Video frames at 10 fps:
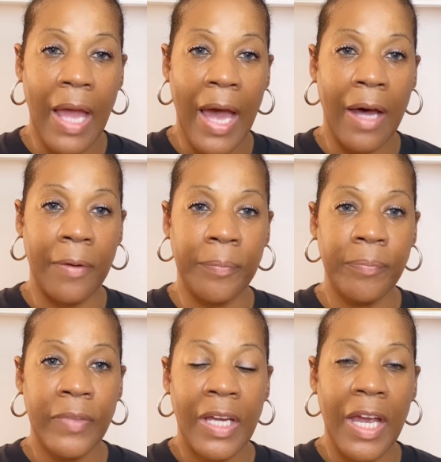how
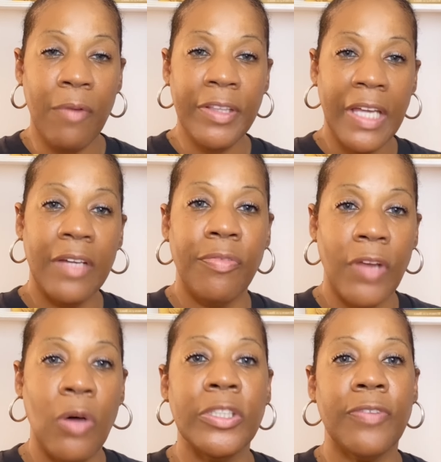everything
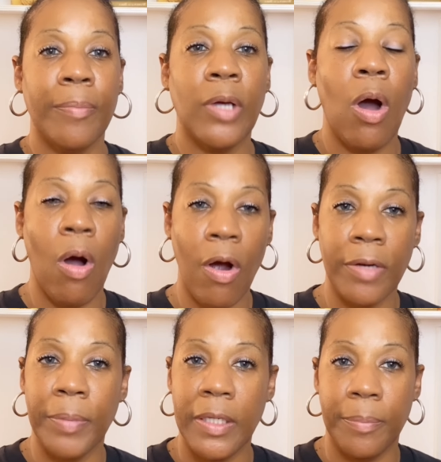flows from the
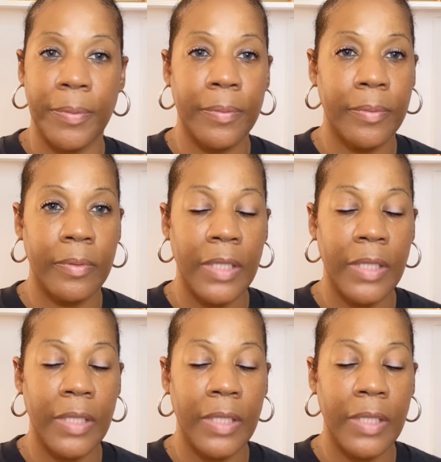heart, people.